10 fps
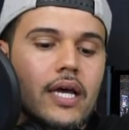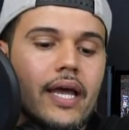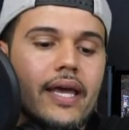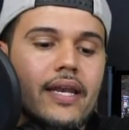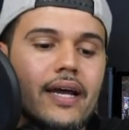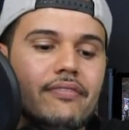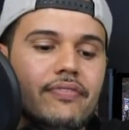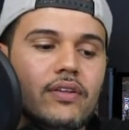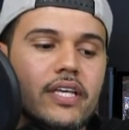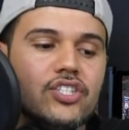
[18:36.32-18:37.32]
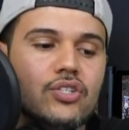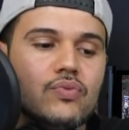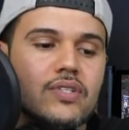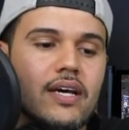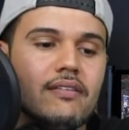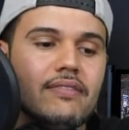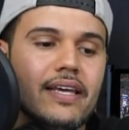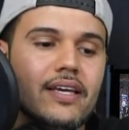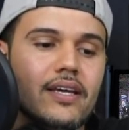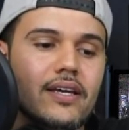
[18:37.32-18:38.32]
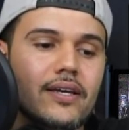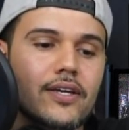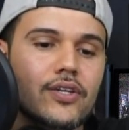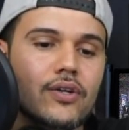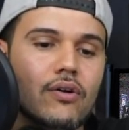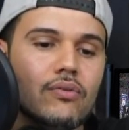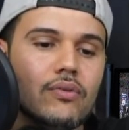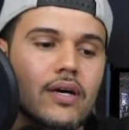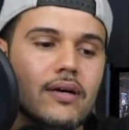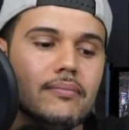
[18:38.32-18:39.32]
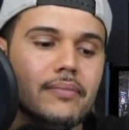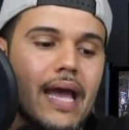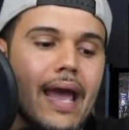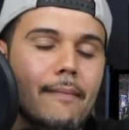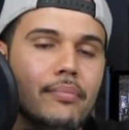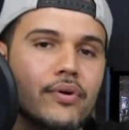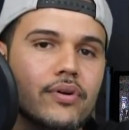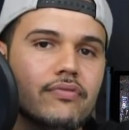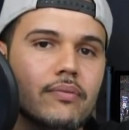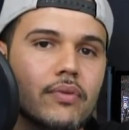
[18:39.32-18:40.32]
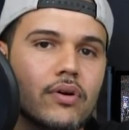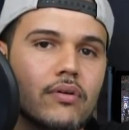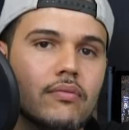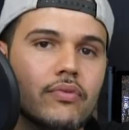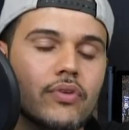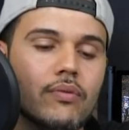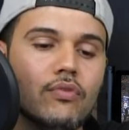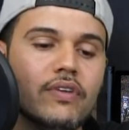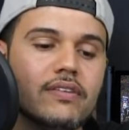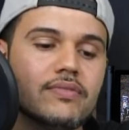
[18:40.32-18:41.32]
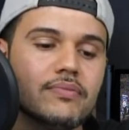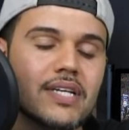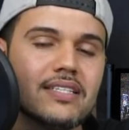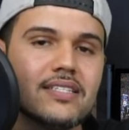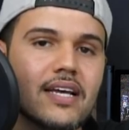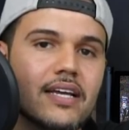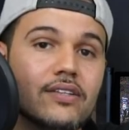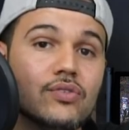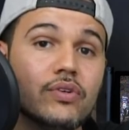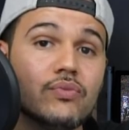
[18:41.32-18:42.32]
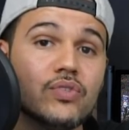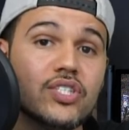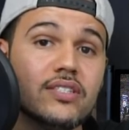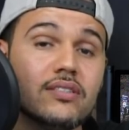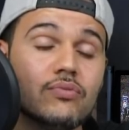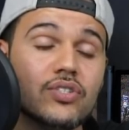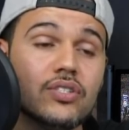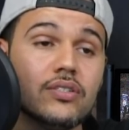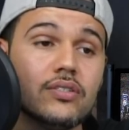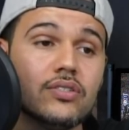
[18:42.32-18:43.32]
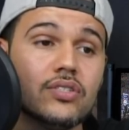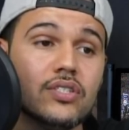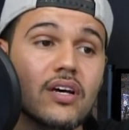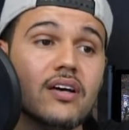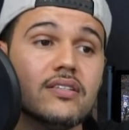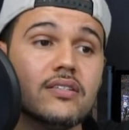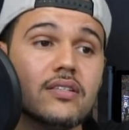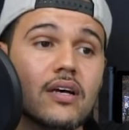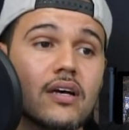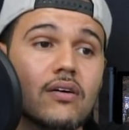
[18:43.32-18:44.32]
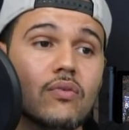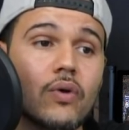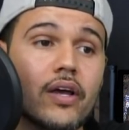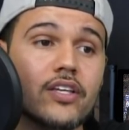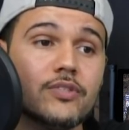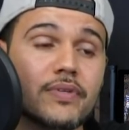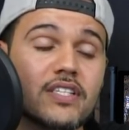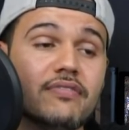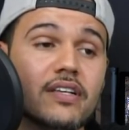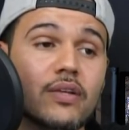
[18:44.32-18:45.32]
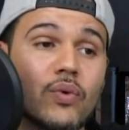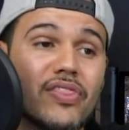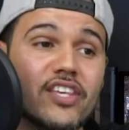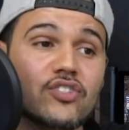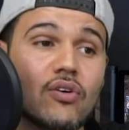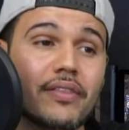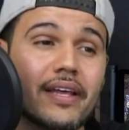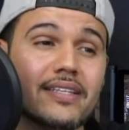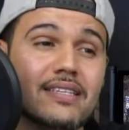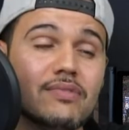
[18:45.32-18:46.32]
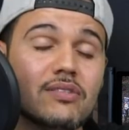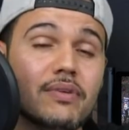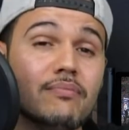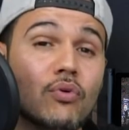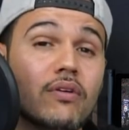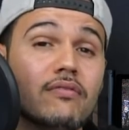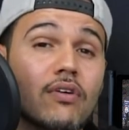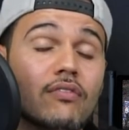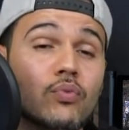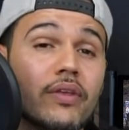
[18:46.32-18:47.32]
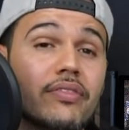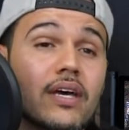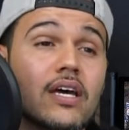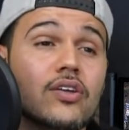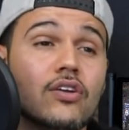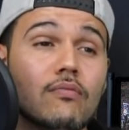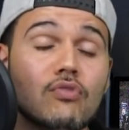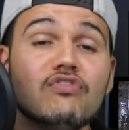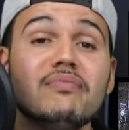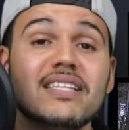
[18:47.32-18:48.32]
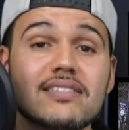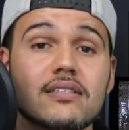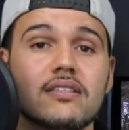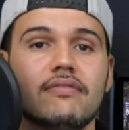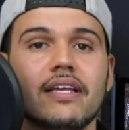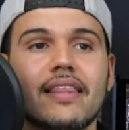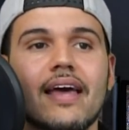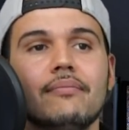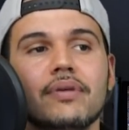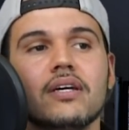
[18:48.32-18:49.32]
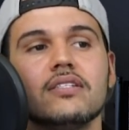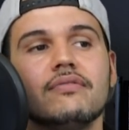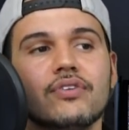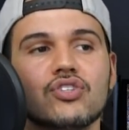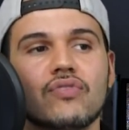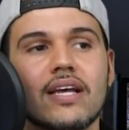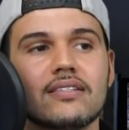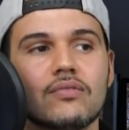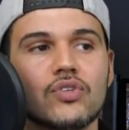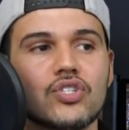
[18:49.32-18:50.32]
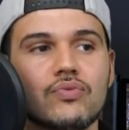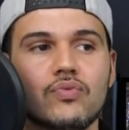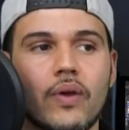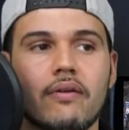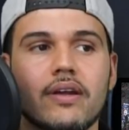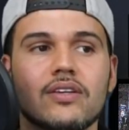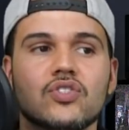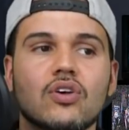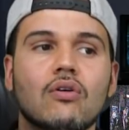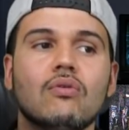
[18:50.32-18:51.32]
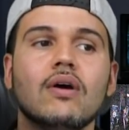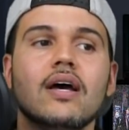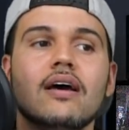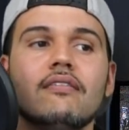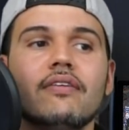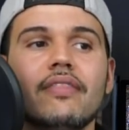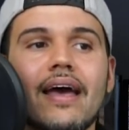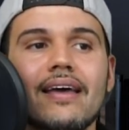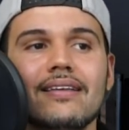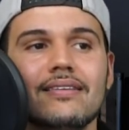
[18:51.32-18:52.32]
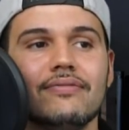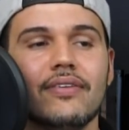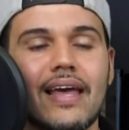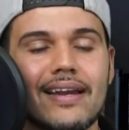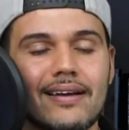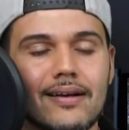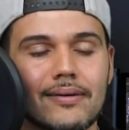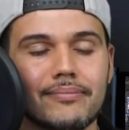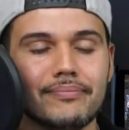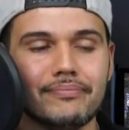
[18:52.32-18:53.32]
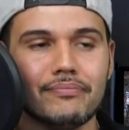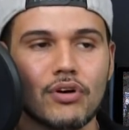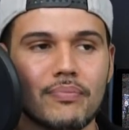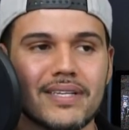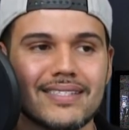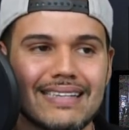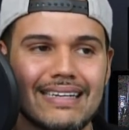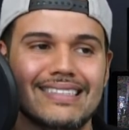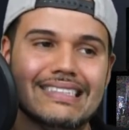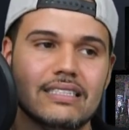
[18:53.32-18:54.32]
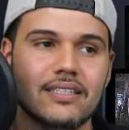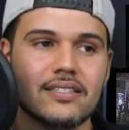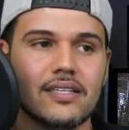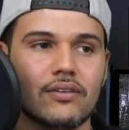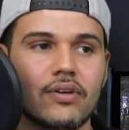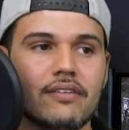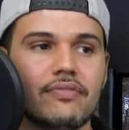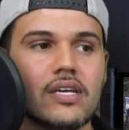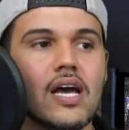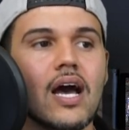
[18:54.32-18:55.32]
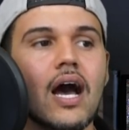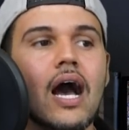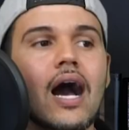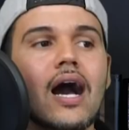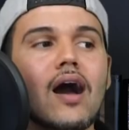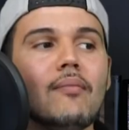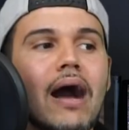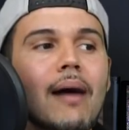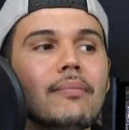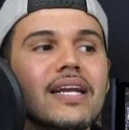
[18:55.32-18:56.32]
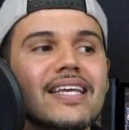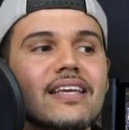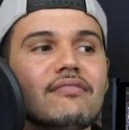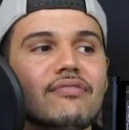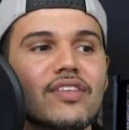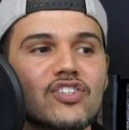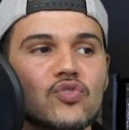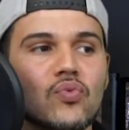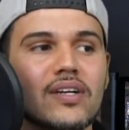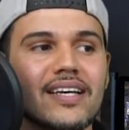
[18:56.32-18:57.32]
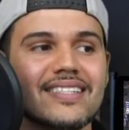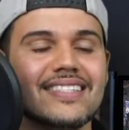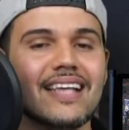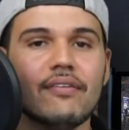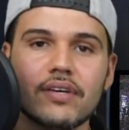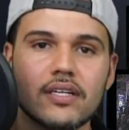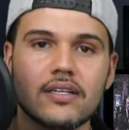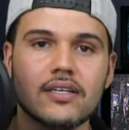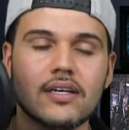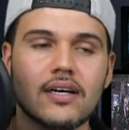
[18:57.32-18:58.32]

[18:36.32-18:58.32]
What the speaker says: And I feel like she was kind of like, you know, hampered from her, you know, moving from side to side and doing what she does, specifically with this song that seems to be more involved with, you know, movements and stuff like that because of her dress and what she was wearing. So for that purpose, it's a little iffy. I'm gonna give this one a 7.